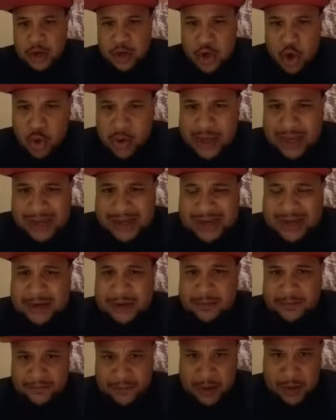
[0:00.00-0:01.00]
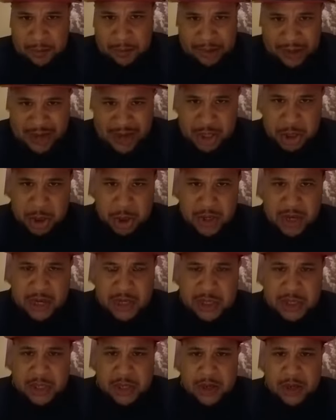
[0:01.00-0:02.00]
New England
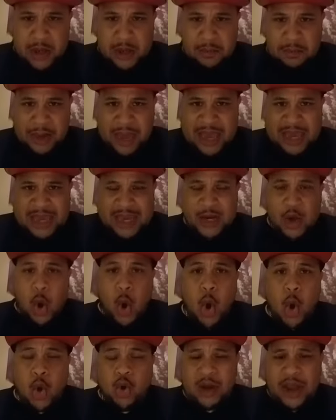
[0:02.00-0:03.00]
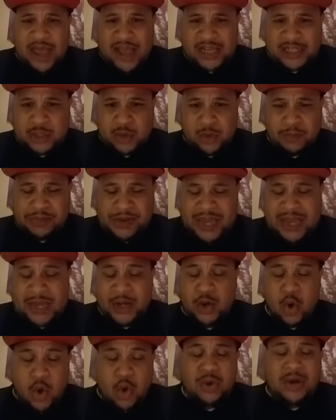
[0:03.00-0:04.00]
Patriots played who last
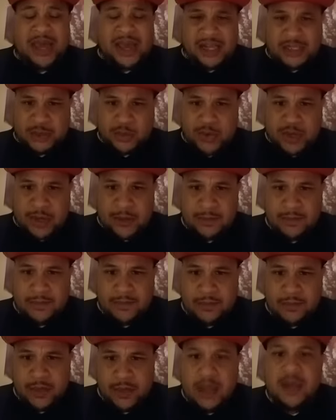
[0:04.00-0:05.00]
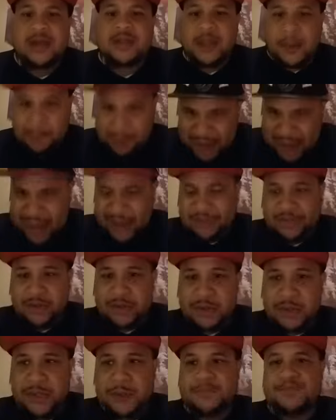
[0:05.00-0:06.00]
week? The
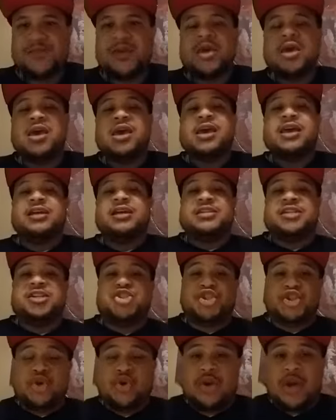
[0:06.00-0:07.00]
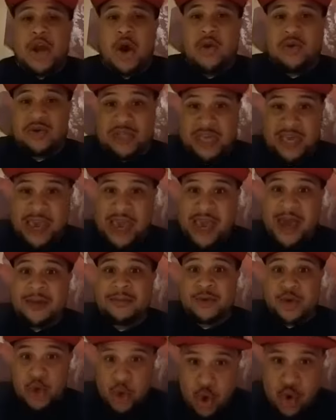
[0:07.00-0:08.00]
Panthers. Did you know
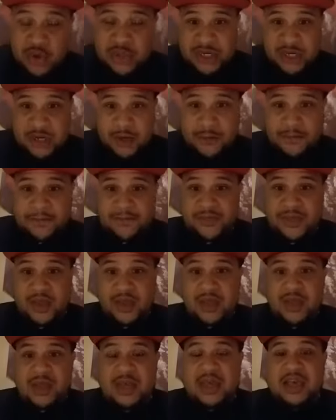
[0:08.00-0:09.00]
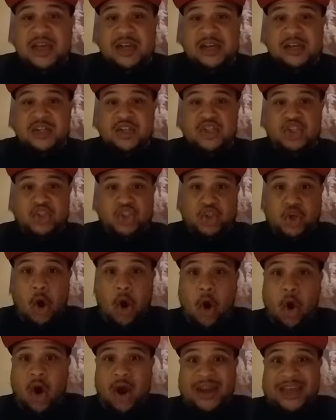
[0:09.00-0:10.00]
Cam Newton
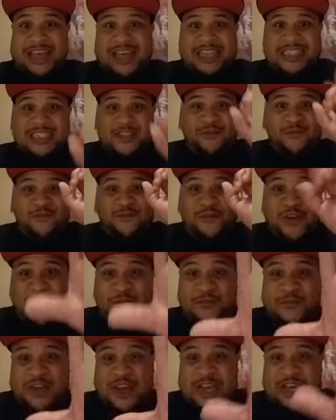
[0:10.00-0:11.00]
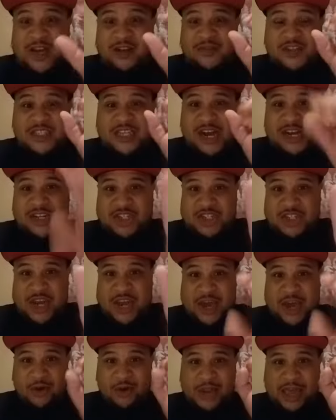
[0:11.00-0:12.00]
scored his 50th
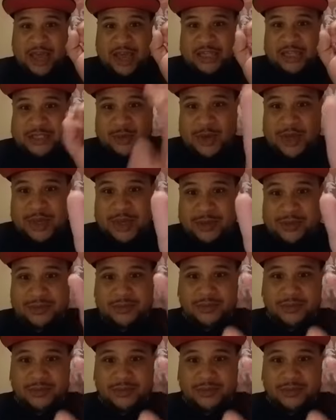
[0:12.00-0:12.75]
touchdown last week?